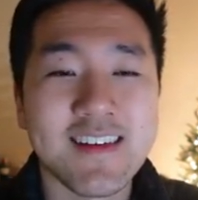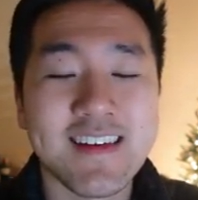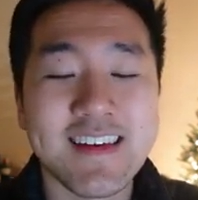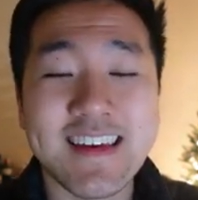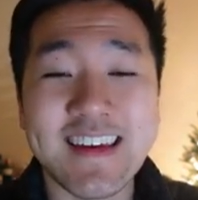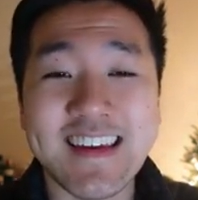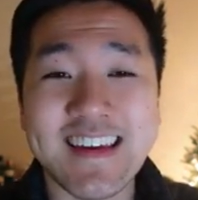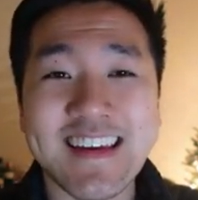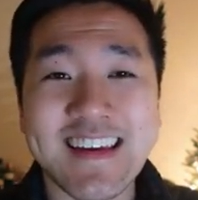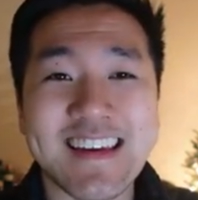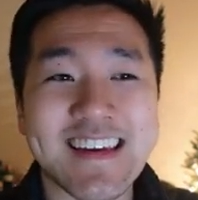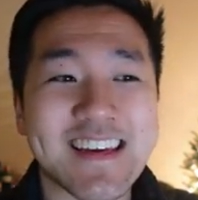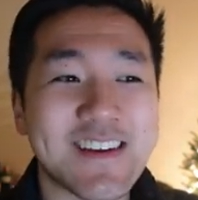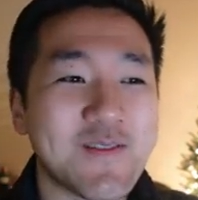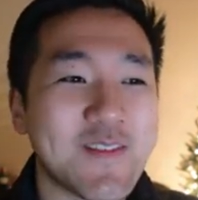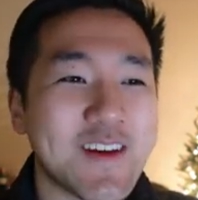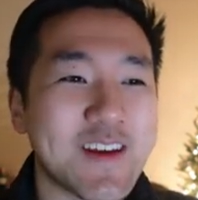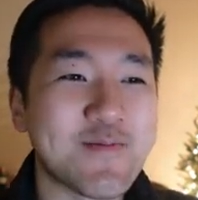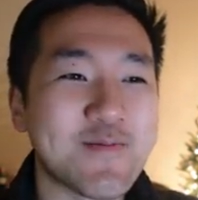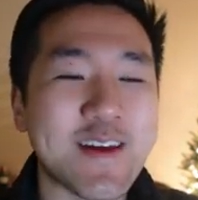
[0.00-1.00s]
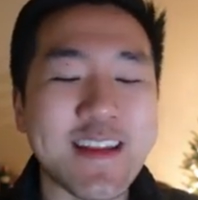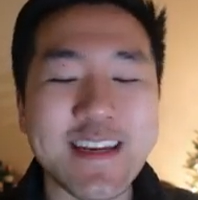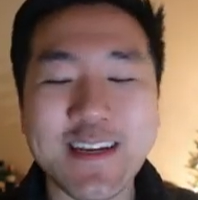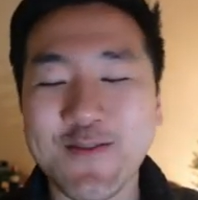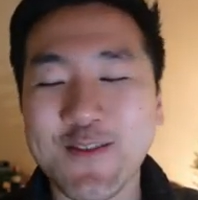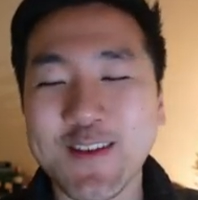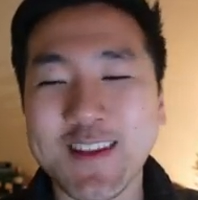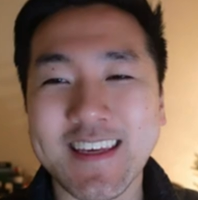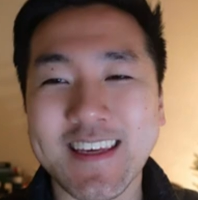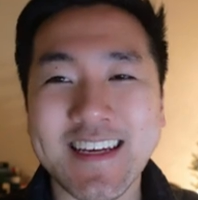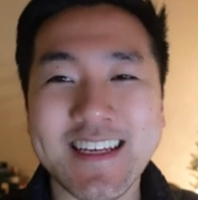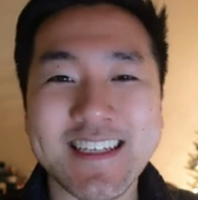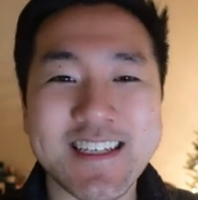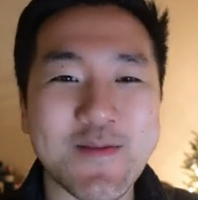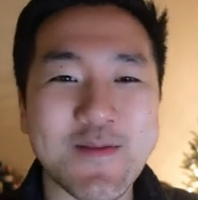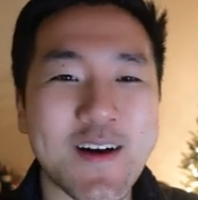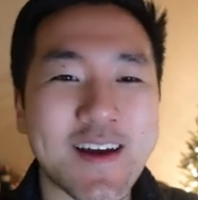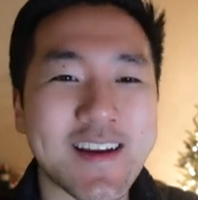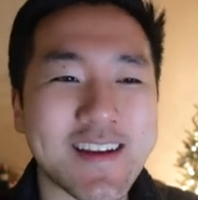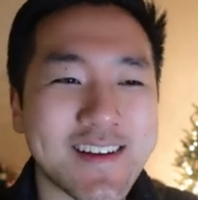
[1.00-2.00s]
It can mean many different things
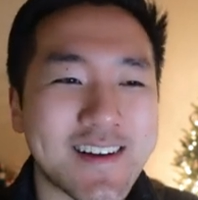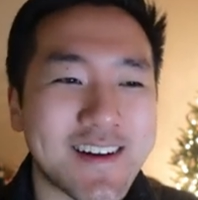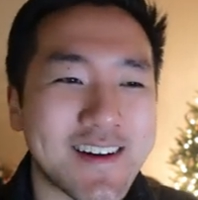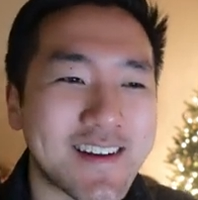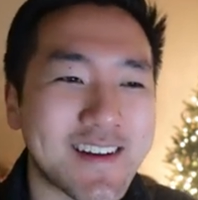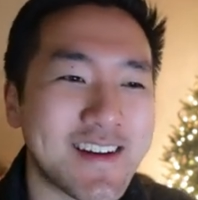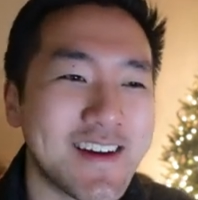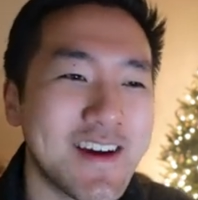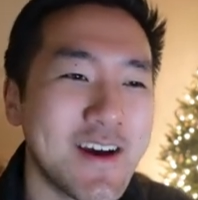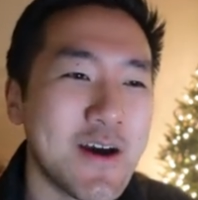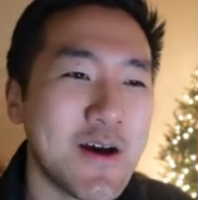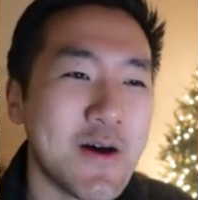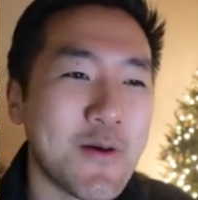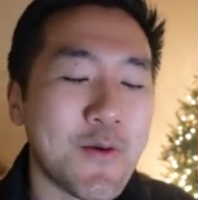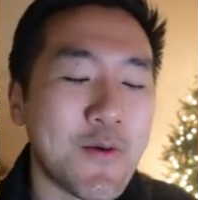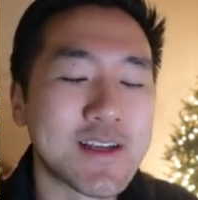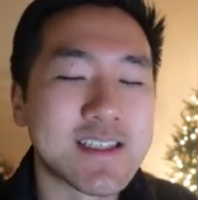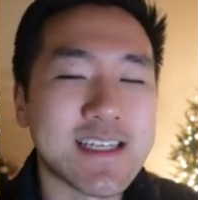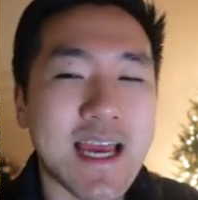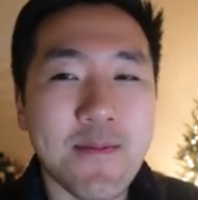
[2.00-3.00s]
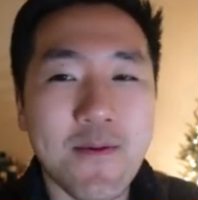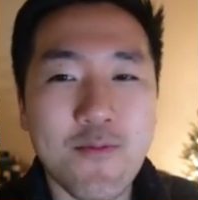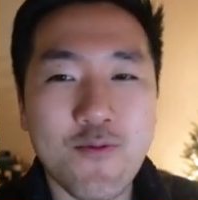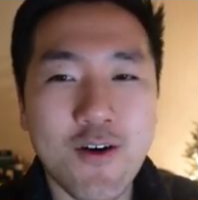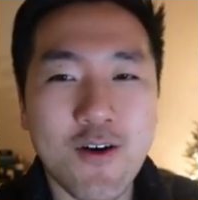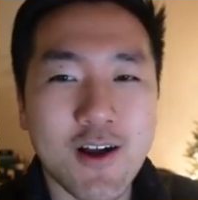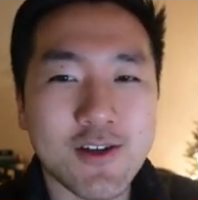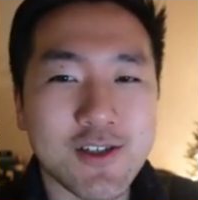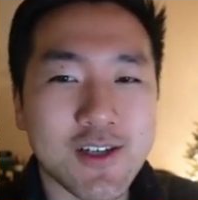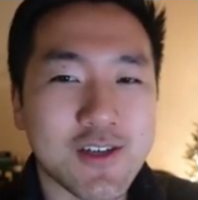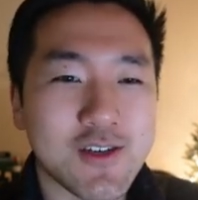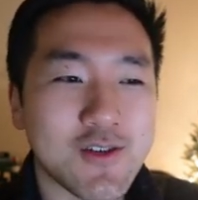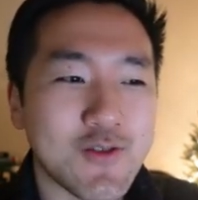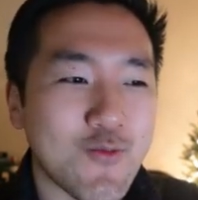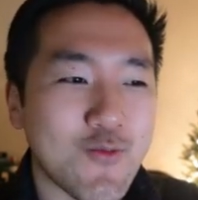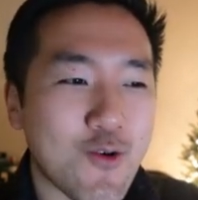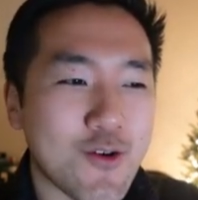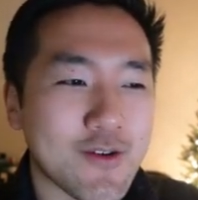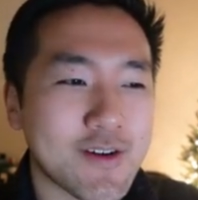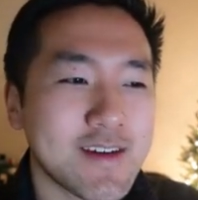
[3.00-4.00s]
depending on what type of project you
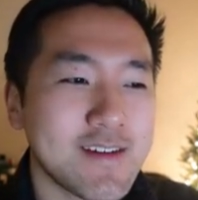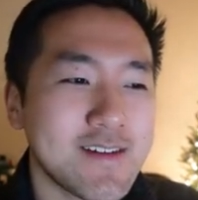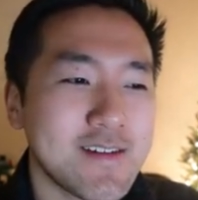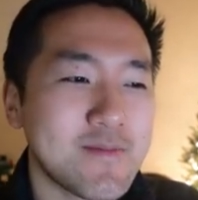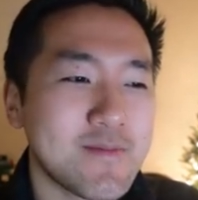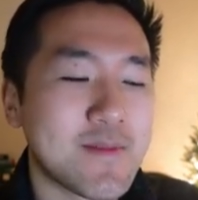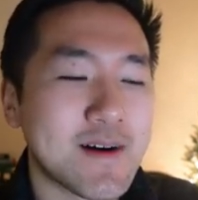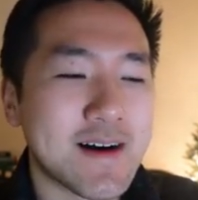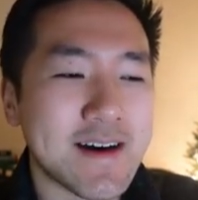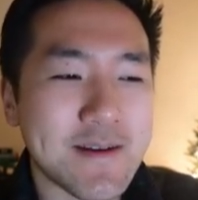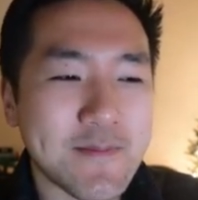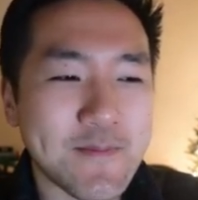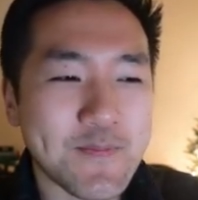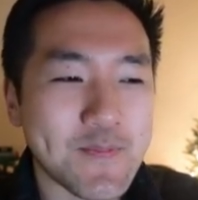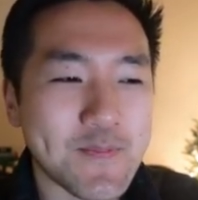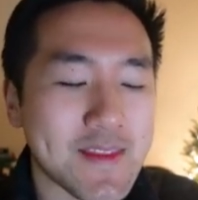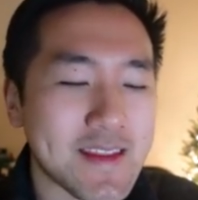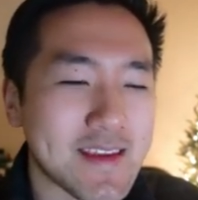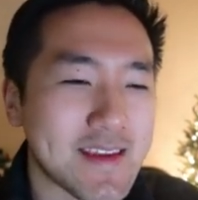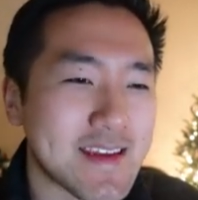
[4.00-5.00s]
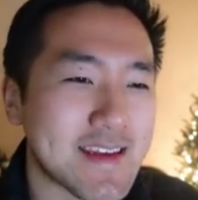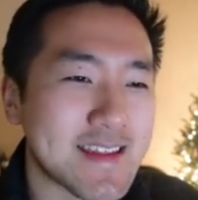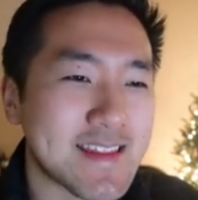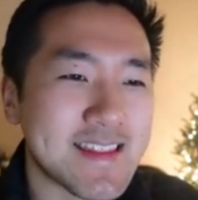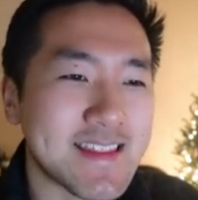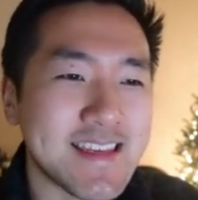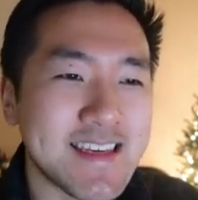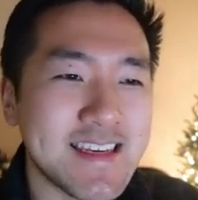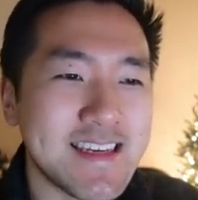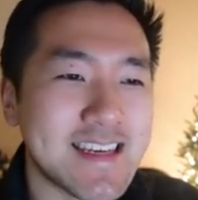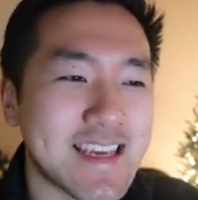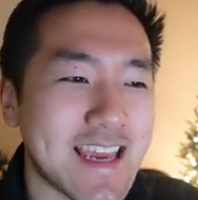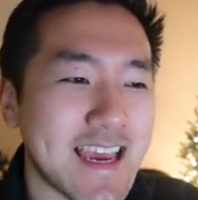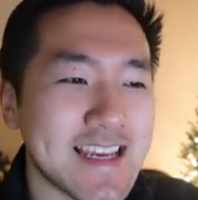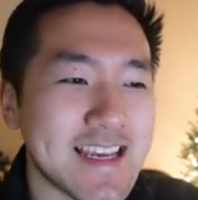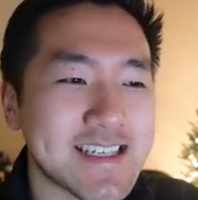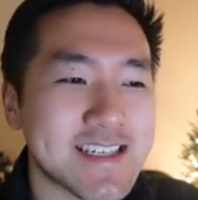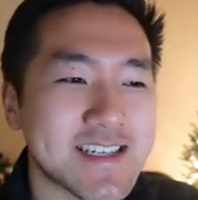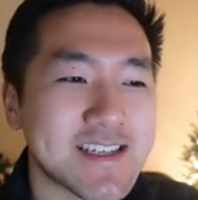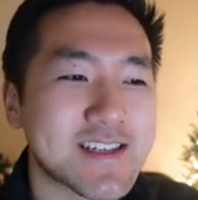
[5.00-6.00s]
work in, but in the
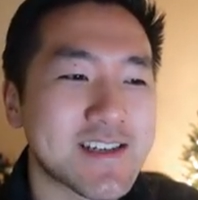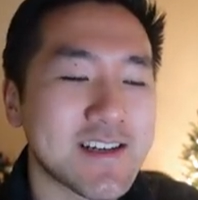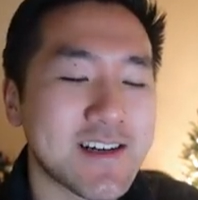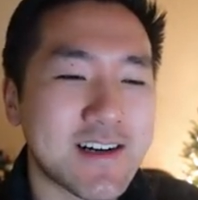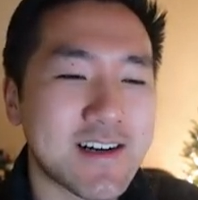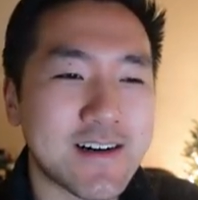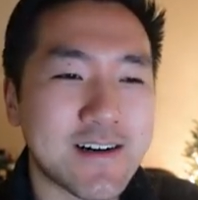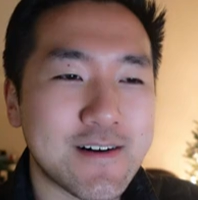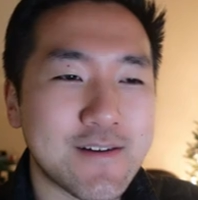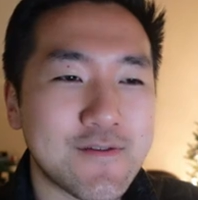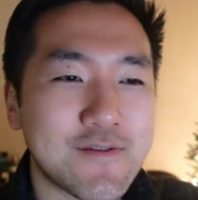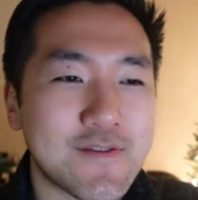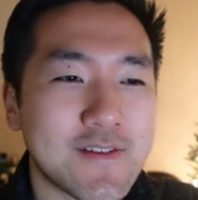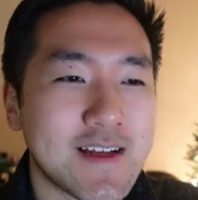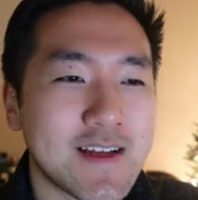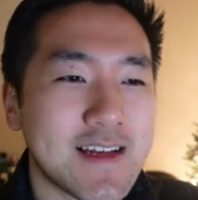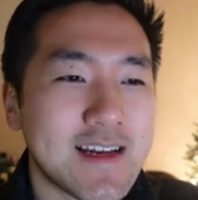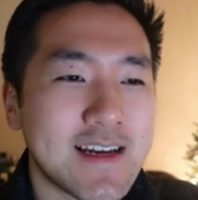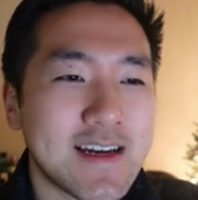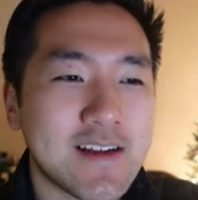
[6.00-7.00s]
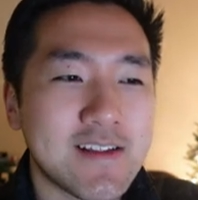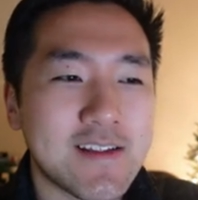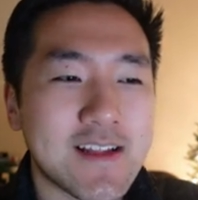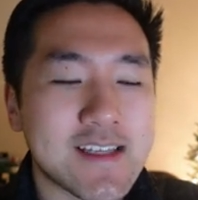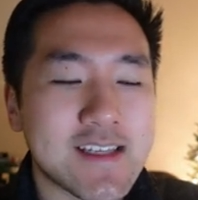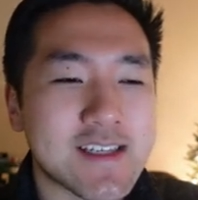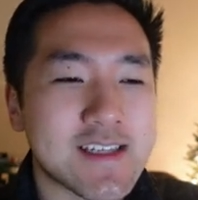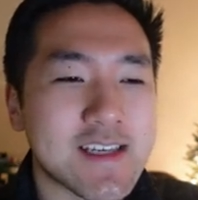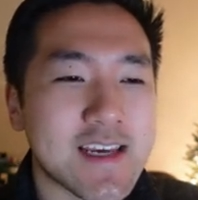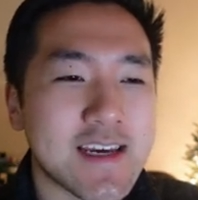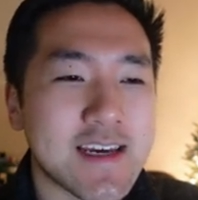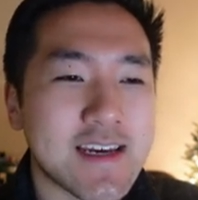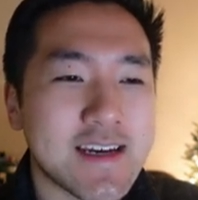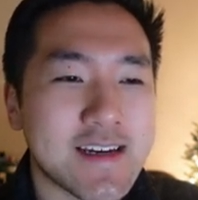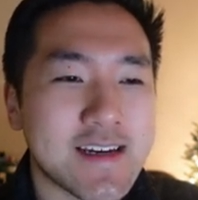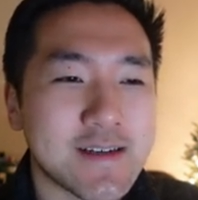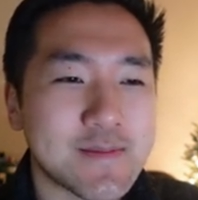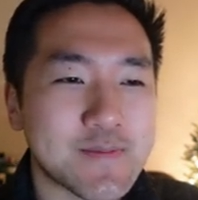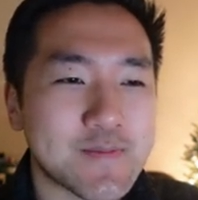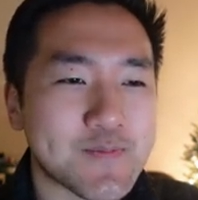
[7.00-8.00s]
cases of, let's
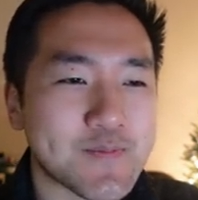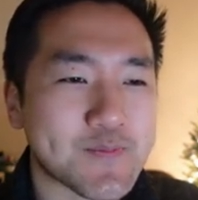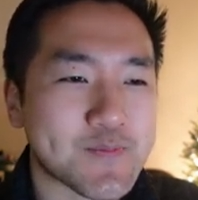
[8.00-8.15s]
say